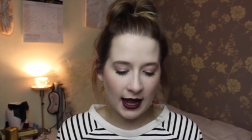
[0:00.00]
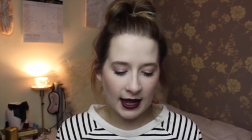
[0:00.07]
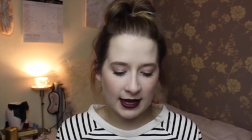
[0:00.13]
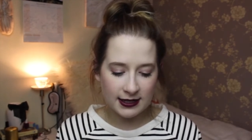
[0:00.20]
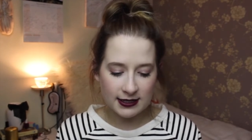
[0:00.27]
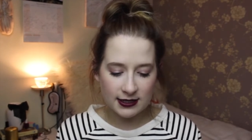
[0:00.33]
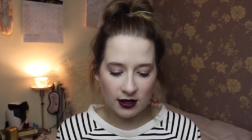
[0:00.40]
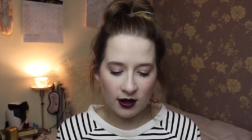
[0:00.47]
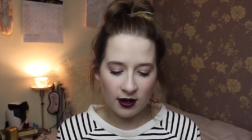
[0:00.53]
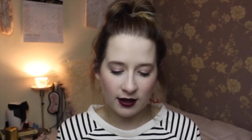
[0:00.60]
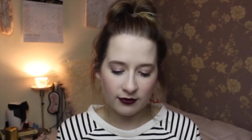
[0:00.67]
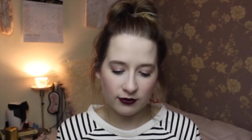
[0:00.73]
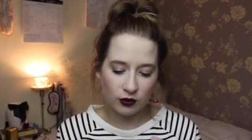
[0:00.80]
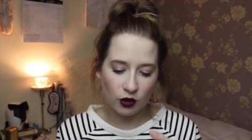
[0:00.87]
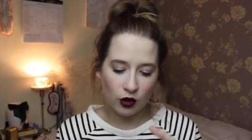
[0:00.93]
and
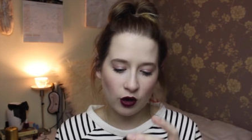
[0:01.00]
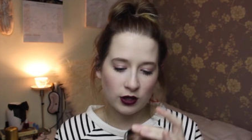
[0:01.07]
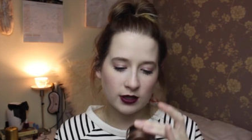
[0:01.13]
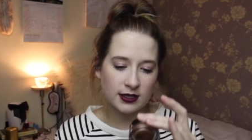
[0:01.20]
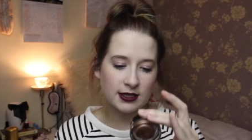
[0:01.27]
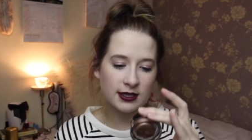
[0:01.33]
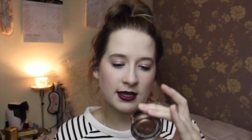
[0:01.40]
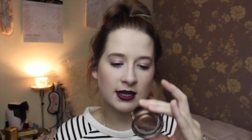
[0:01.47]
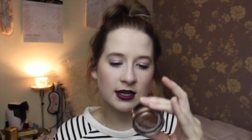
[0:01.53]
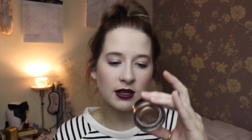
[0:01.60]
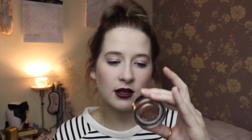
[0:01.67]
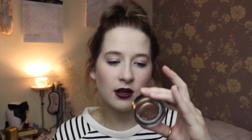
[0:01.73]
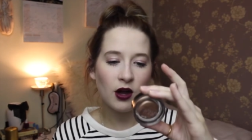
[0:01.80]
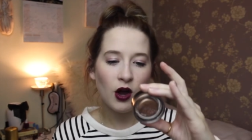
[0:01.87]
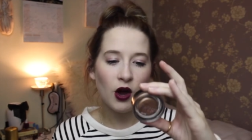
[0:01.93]
I've got
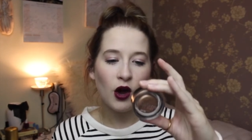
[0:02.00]
the